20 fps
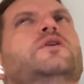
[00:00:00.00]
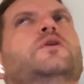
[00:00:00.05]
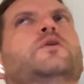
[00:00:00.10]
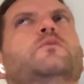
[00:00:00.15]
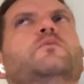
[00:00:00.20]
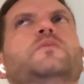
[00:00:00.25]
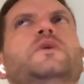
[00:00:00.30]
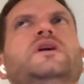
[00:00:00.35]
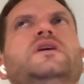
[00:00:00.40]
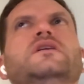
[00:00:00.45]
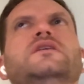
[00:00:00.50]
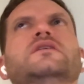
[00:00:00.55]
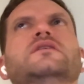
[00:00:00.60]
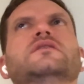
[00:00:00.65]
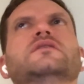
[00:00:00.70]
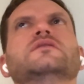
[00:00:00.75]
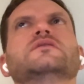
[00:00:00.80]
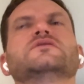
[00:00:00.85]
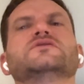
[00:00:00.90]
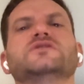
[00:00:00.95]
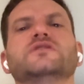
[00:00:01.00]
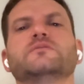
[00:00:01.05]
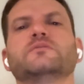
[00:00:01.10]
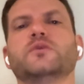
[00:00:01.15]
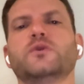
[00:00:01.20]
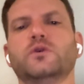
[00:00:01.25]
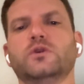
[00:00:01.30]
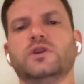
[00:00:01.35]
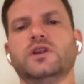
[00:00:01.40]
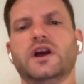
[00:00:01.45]
make
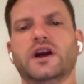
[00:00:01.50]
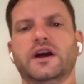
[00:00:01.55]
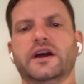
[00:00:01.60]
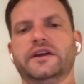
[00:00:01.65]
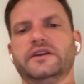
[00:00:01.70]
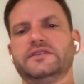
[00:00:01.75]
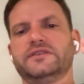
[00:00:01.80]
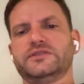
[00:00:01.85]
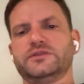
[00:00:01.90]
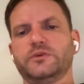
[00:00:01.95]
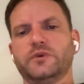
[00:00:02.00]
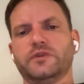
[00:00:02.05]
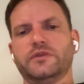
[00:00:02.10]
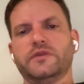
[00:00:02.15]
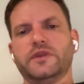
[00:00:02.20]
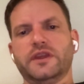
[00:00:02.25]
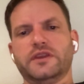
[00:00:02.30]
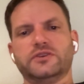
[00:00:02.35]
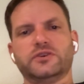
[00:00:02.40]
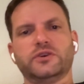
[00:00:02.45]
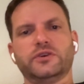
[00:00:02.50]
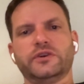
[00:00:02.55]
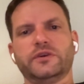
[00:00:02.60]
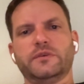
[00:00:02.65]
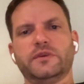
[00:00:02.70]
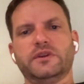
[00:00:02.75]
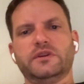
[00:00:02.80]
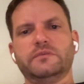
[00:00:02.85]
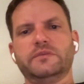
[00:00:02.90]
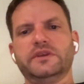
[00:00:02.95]
simple lines with then turn them
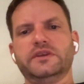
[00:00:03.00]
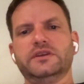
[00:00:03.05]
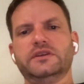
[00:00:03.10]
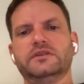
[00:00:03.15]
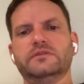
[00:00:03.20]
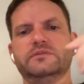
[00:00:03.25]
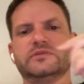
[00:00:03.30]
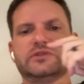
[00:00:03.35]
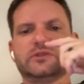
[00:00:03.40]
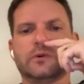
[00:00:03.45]
into beams,